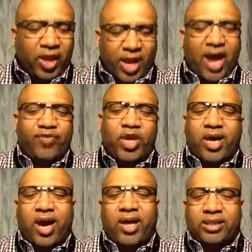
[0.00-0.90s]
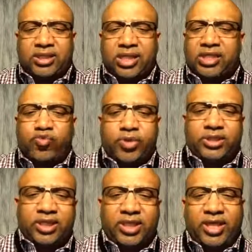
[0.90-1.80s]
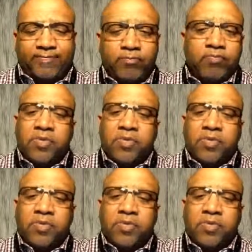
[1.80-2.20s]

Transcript: life that God intends for us to live.